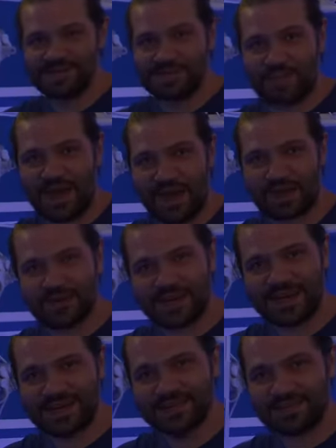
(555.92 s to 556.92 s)
is the power
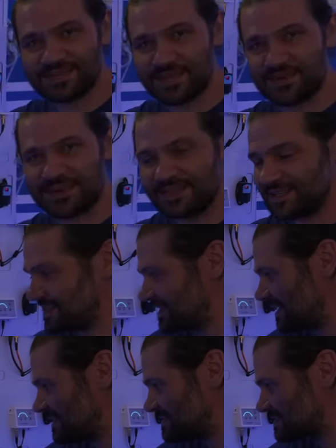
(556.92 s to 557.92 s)
ratings of certain LED
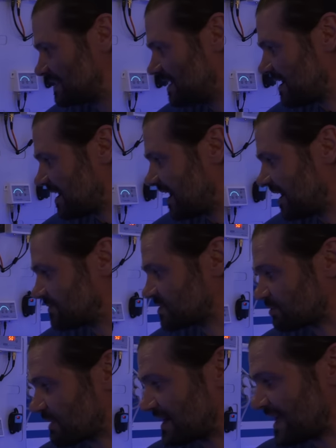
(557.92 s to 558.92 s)
lights.
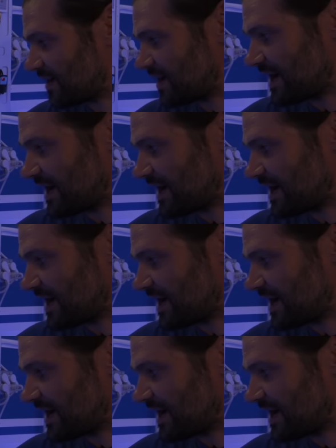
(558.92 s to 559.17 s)
So right now I